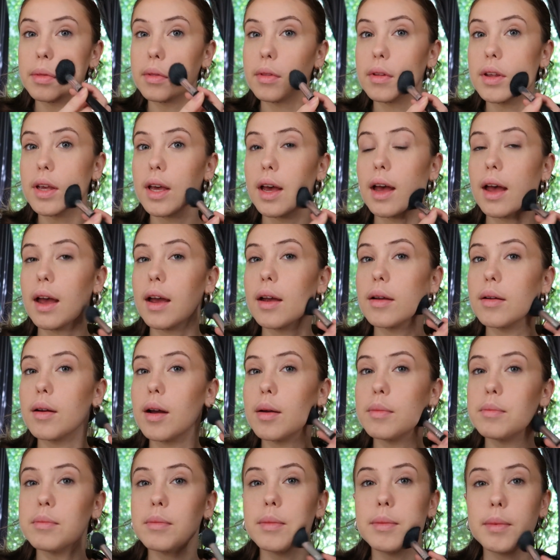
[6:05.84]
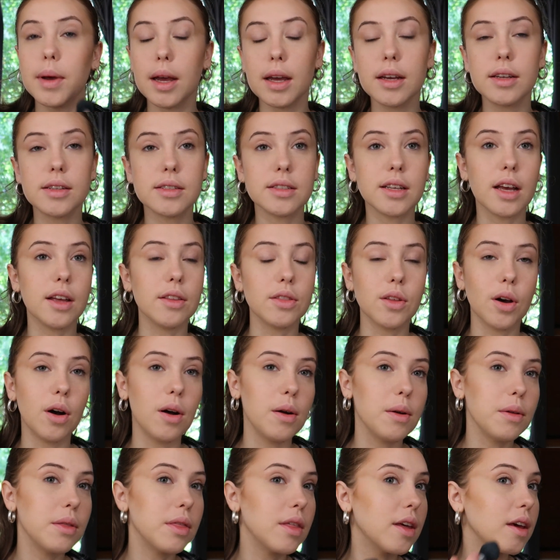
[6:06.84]
Okay, I may set the
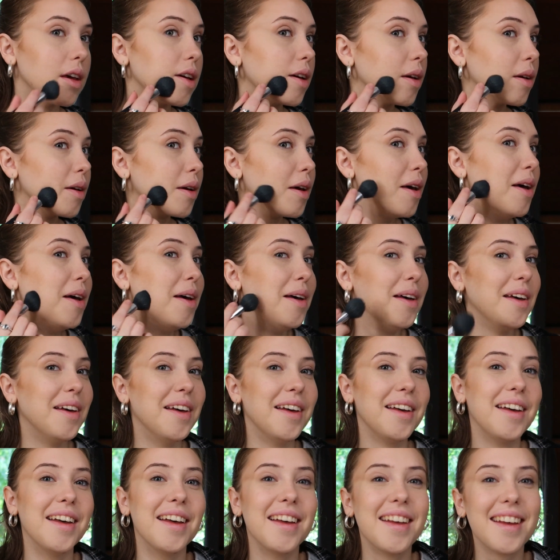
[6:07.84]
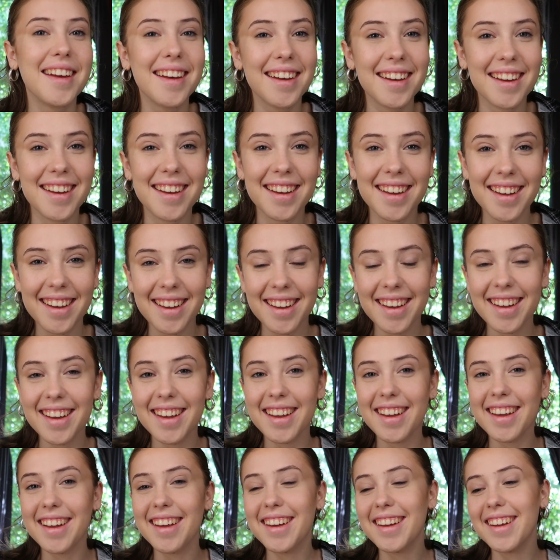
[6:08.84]
whole thing.
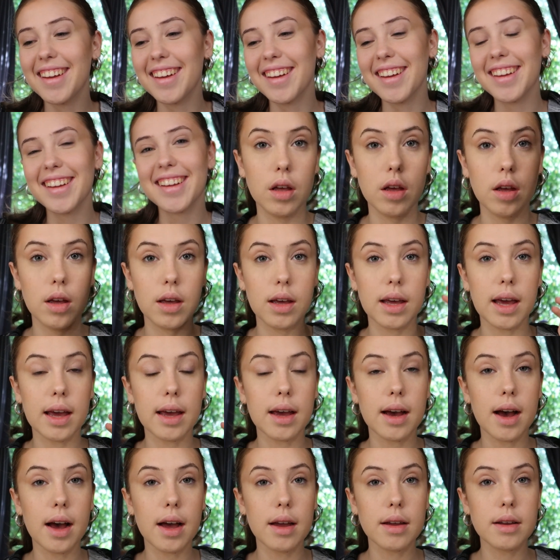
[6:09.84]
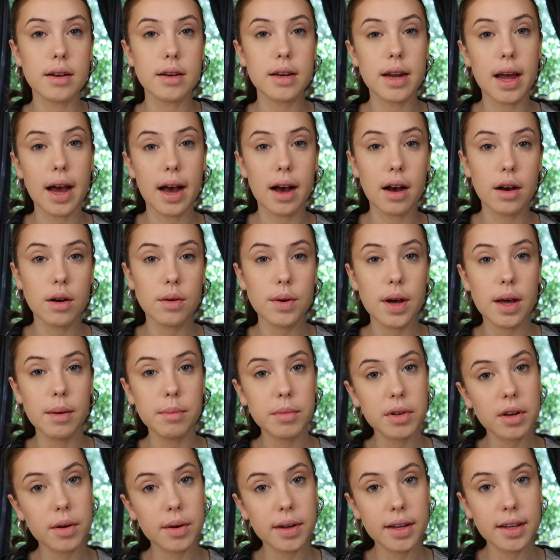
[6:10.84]
Okay, I now
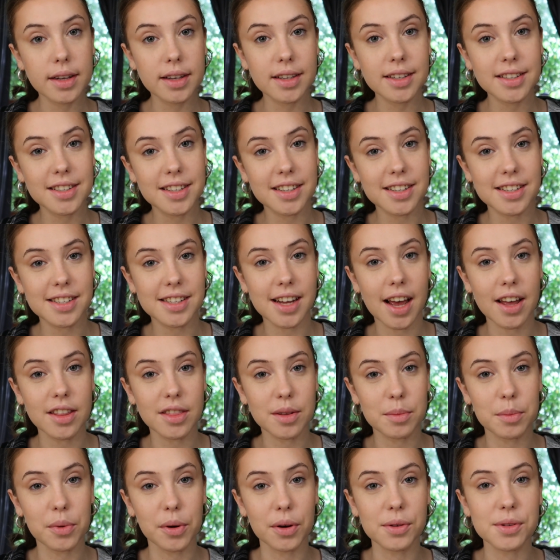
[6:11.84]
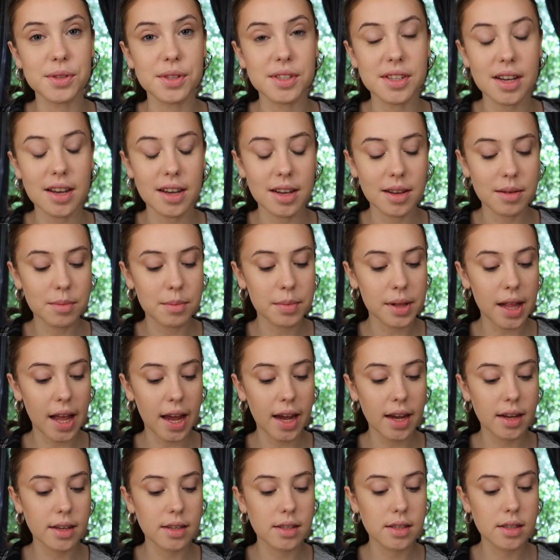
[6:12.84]
am going to set the bronzer in
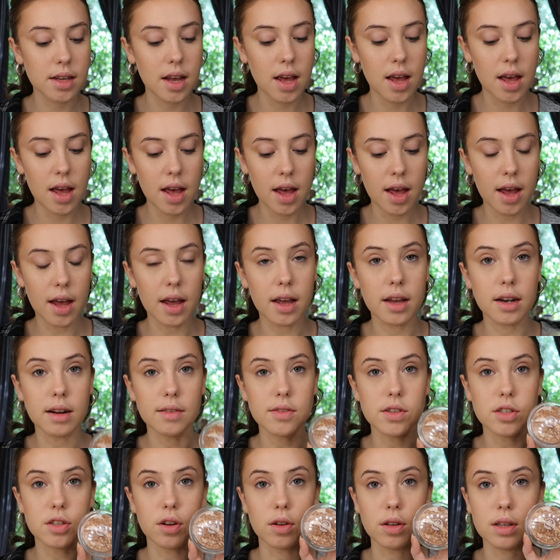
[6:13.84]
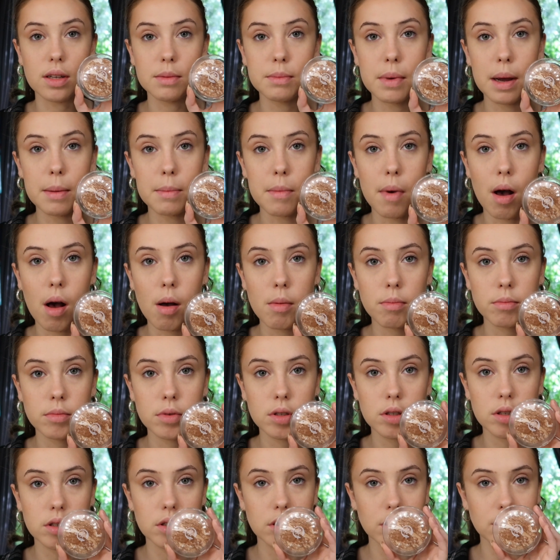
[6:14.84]
place, and I've stolen my
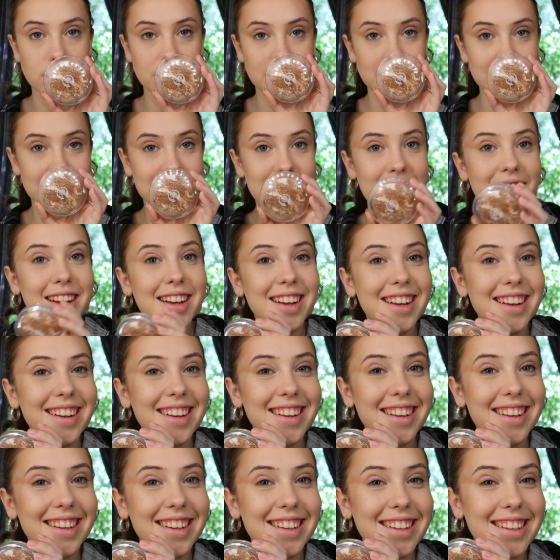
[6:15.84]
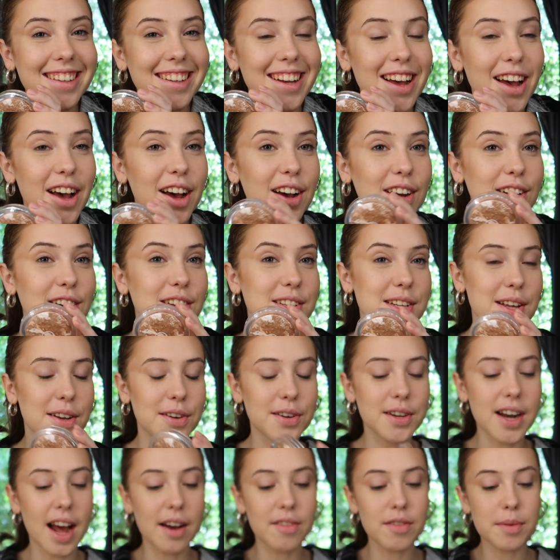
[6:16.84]
mum's because I
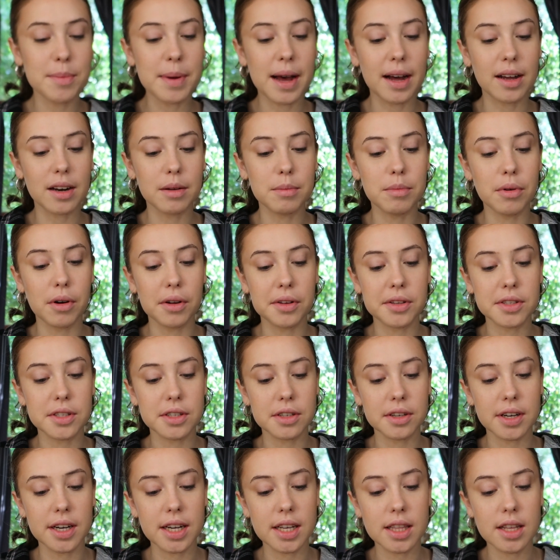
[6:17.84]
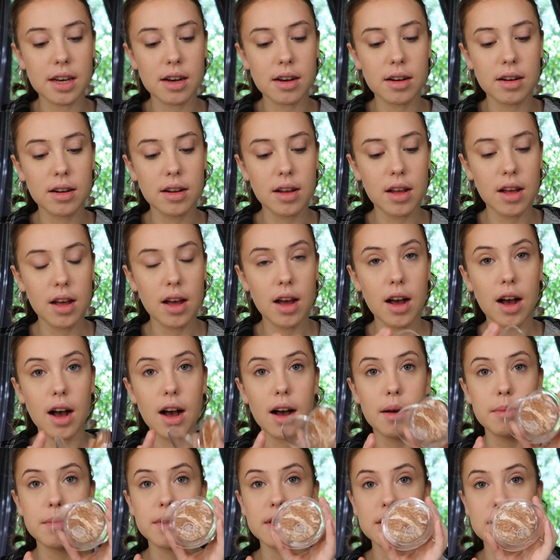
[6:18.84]
don't have a powder bronzer either.
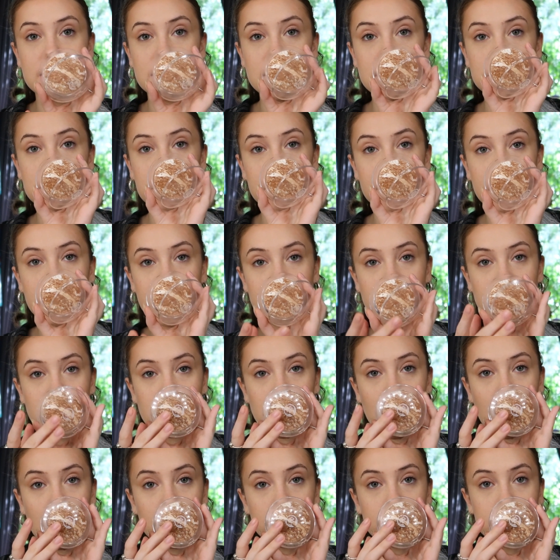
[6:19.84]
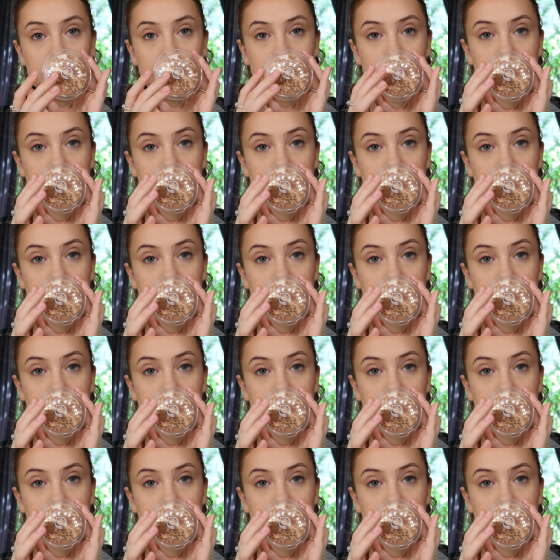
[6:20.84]
This is the Body Shop